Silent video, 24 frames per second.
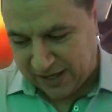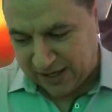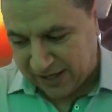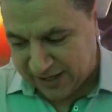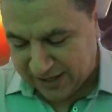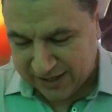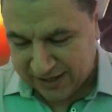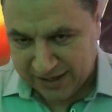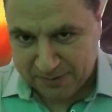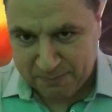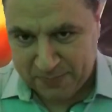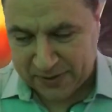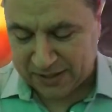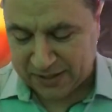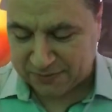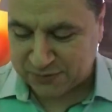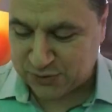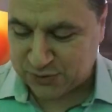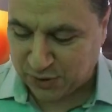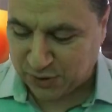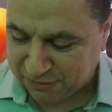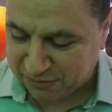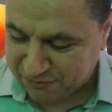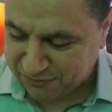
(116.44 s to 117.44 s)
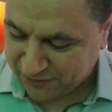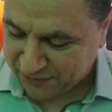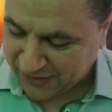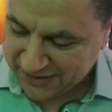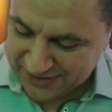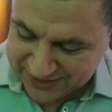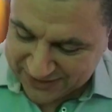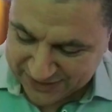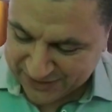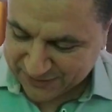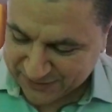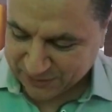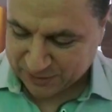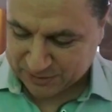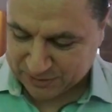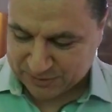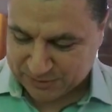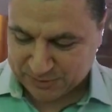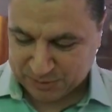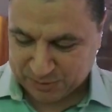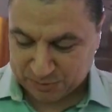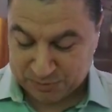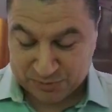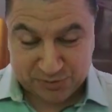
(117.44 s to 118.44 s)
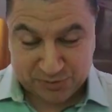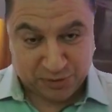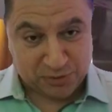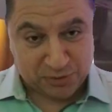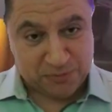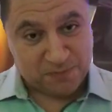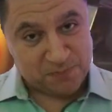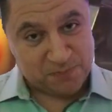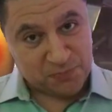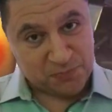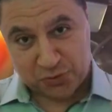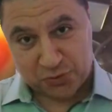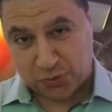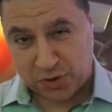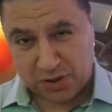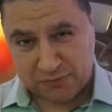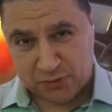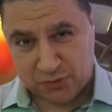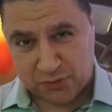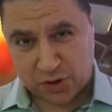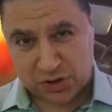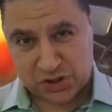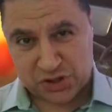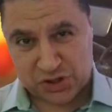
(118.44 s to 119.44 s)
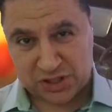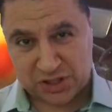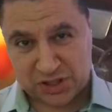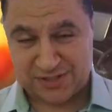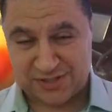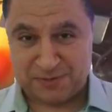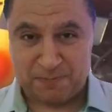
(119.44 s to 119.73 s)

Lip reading: a bit of stuff in here also. So 3 versions.